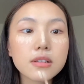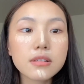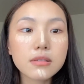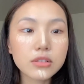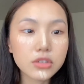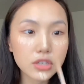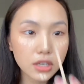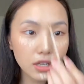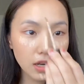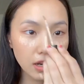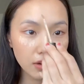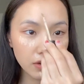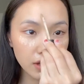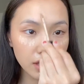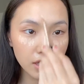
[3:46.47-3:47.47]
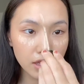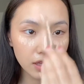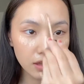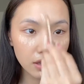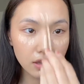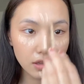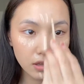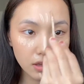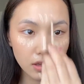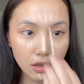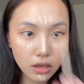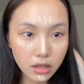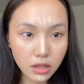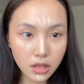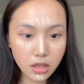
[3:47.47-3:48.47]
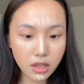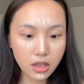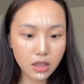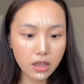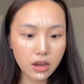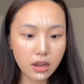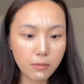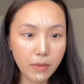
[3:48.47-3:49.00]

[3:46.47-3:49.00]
chin area, and then my